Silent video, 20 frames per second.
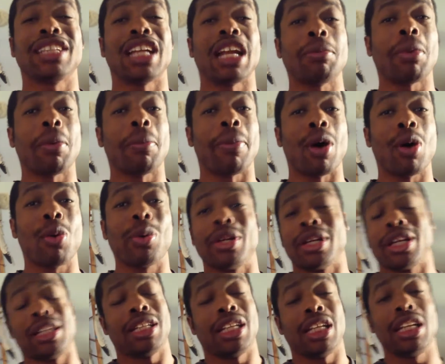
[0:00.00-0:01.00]
I said, I'm a
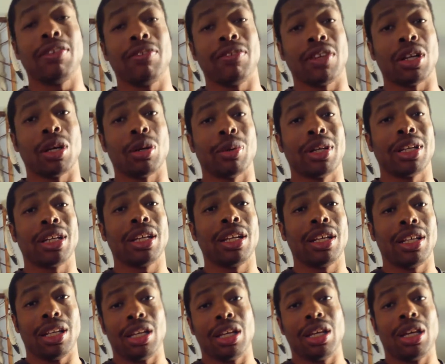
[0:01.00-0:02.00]
poet and I didn't even know it.
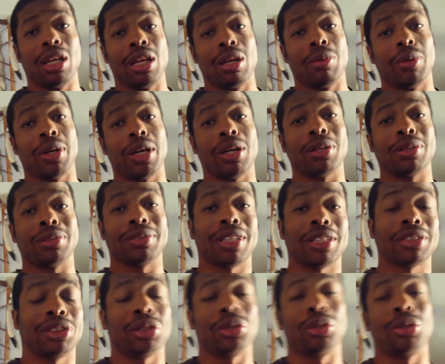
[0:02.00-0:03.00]
Well,
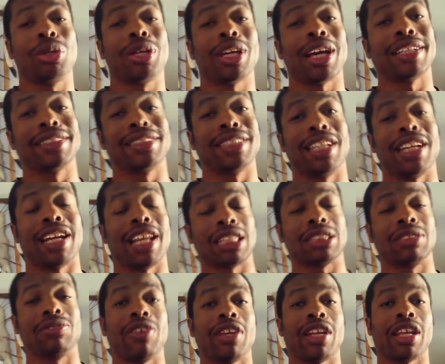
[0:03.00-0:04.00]
I'll see you guys in the
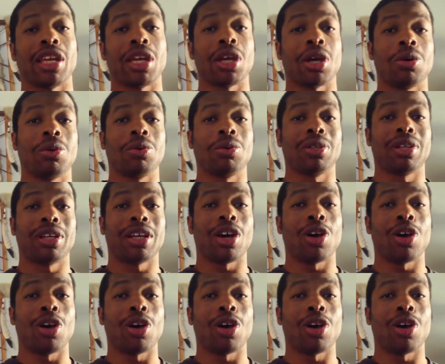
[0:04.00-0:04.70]
next video.